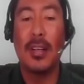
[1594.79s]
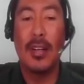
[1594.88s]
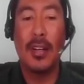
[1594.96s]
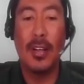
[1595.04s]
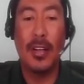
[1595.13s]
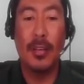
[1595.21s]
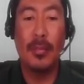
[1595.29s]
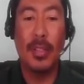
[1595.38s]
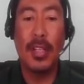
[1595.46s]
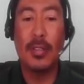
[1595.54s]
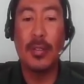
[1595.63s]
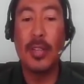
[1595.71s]
Um,
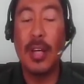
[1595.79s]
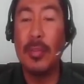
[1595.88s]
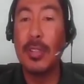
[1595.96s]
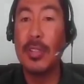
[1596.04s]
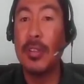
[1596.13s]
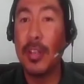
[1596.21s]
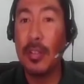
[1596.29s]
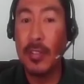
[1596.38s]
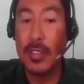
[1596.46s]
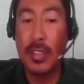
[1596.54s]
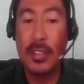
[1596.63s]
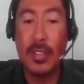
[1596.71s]
it also damages your
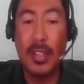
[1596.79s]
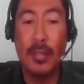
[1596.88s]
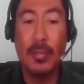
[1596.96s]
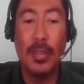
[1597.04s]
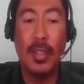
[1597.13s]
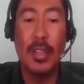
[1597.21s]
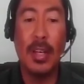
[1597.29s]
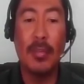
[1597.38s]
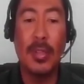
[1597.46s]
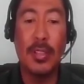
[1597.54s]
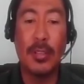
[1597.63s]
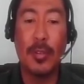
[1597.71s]
nervous system. It
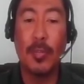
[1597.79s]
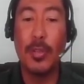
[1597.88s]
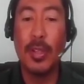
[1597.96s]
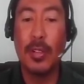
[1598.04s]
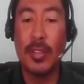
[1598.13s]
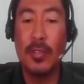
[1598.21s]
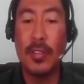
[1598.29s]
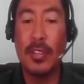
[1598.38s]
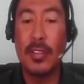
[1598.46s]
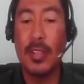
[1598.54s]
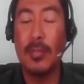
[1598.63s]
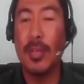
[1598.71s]
damages your reproductive
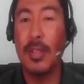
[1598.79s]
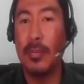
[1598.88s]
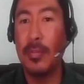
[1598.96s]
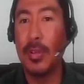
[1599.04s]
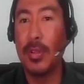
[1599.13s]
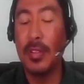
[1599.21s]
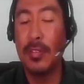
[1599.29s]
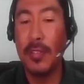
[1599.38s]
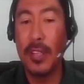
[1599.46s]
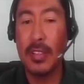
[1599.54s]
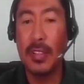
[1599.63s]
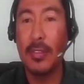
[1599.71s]
system and birth
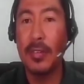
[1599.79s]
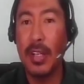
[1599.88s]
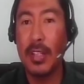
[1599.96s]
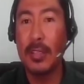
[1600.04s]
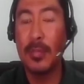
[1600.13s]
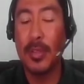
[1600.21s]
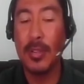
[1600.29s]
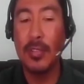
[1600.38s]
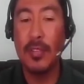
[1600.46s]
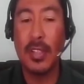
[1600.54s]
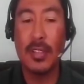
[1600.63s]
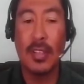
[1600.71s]
defects. It will cause birth
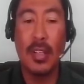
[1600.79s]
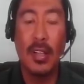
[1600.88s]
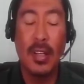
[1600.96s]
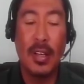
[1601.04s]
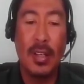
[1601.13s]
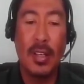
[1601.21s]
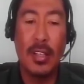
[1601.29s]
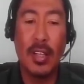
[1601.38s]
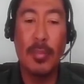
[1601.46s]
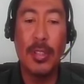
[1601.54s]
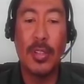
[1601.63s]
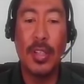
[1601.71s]
defects. It
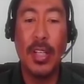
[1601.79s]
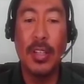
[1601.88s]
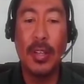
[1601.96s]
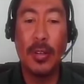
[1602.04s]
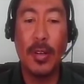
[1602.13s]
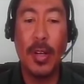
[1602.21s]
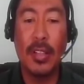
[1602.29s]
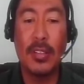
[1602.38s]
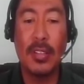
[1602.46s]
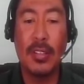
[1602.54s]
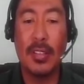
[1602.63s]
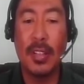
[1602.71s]
damages your endocrine
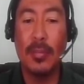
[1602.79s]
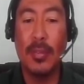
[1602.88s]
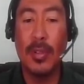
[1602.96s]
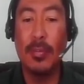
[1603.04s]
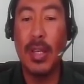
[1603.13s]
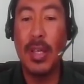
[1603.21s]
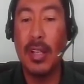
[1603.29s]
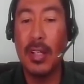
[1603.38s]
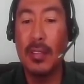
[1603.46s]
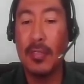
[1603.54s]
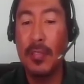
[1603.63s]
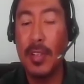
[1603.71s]
system, your male
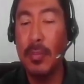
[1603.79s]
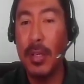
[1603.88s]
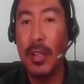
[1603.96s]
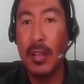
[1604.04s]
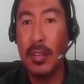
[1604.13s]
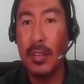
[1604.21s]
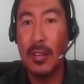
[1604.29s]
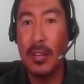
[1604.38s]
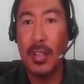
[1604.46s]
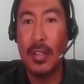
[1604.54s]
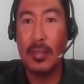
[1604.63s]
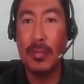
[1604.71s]
and female
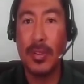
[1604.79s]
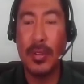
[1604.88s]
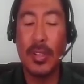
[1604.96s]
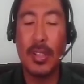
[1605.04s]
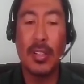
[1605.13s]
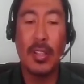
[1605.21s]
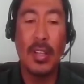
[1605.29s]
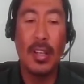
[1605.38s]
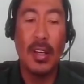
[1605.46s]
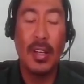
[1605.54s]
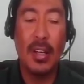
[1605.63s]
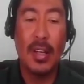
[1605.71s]
uh, organ,
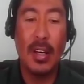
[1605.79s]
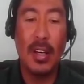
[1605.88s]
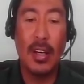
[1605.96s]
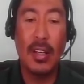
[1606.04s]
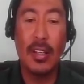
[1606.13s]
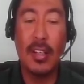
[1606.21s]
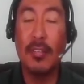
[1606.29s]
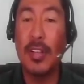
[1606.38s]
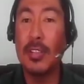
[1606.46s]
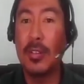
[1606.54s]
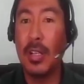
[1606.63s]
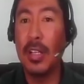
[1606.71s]
and
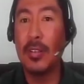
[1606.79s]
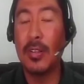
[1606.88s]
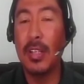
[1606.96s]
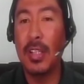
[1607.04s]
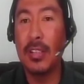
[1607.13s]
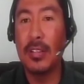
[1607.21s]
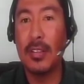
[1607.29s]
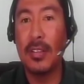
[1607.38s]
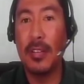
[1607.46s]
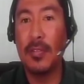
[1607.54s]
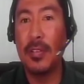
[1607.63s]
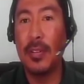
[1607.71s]
eventually it could lead to
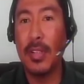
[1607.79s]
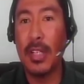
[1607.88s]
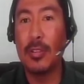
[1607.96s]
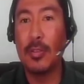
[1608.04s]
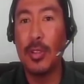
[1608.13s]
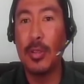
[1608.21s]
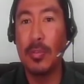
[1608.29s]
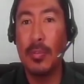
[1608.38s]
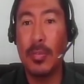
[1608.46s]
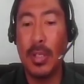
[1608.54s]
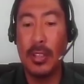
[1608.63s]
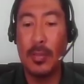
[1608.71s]
death for
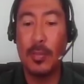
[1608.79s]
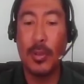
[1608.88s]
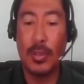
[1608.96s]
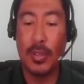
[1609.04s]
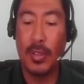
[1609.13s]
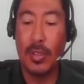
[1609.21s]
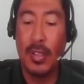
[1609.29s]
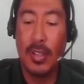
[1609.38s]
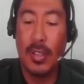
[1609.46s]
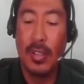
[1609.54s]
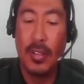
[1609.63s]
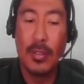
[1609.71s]
extreme exposure.
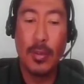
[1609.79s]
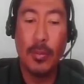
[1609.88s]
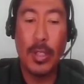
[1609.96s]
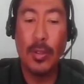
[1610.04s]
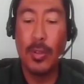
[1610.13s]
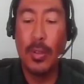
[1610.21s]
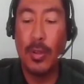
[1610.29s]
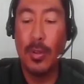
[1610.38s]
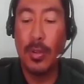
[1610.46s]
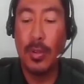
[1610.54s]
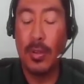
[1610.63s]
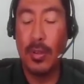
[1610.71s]
So, what could you
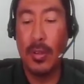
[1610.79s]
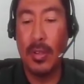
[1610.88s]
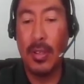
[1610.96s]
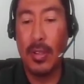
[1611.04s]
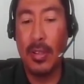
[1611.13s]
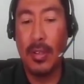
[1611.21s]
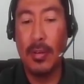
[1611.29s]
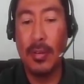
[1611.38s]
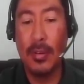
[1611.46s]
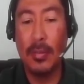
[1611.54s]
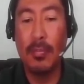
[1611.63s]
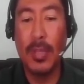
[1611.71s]
do to
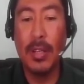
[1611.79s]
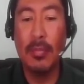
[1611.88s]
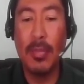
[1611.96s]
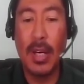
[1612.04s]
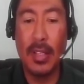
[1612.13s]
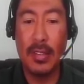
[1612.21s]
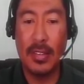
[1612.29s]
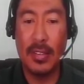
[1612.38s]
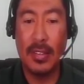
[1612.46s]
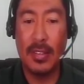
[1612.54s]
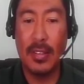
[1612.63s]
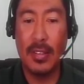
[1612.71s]
to
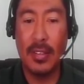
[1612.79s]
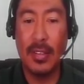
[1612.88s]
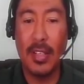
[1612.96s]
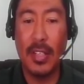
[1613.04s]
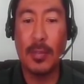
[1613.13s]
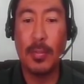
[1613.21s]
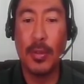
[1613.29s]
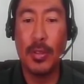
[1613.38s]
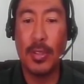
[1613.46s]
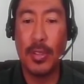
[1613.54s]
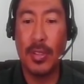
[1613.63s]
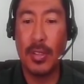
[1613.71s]
minimize
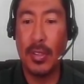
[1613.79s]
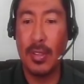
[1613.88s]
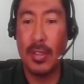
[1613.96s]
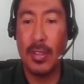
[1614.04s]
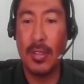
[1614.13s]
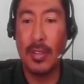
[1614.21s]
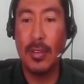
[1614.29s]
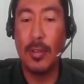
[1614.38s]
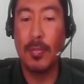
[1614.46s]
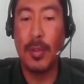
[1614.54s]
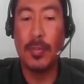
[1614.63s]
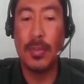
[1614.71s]
exposure
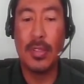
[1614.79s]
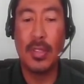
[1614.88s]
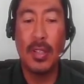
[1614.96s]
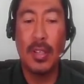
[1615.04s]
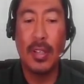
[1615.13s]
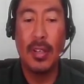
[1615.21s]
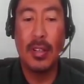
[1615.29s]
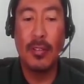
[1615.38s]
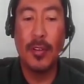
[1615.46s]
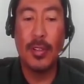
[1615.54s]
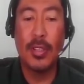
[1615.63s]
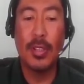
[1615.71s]
to POPs?
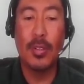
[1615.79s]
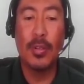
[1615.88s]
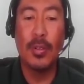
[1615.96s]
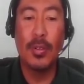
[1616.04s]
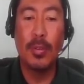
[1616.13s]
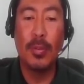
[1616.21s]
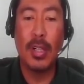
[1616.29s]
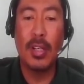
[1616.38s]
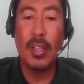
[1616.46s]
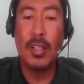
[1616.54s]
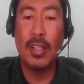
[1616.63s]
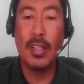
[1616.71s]
The first thing you could do,
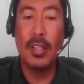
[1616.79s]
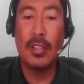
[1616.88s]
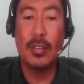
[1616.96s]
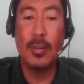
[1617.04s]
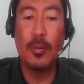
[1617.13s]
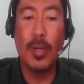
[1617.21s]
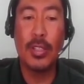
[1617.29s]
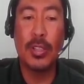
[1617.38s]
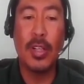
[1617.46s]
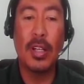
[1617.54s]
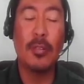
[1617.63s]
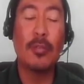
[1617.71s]
Marlene, is wash
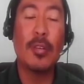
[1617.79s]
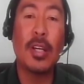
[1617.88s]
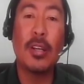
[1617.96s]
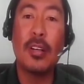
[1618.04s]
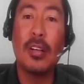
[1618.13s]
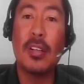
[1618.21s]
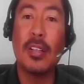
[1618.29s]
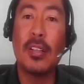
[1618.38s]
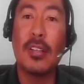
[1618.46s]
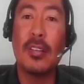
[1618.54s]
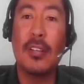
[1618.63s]
your hands regularly.